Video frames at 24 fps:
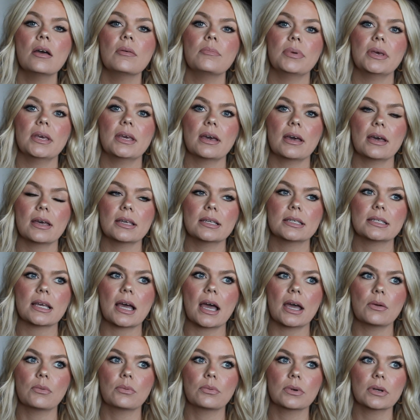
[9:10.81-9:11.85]
because
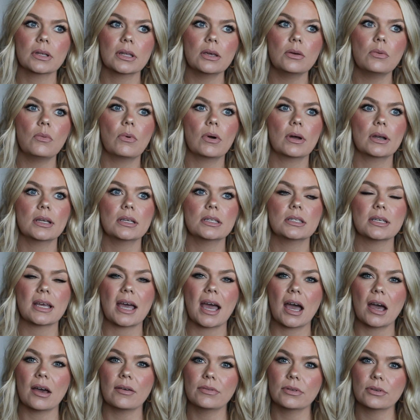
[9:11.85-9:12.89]
I really wanted to
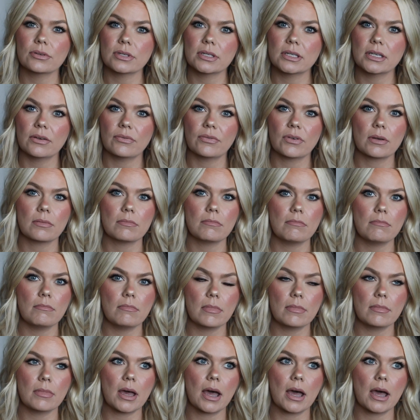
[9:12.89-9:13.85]
have those different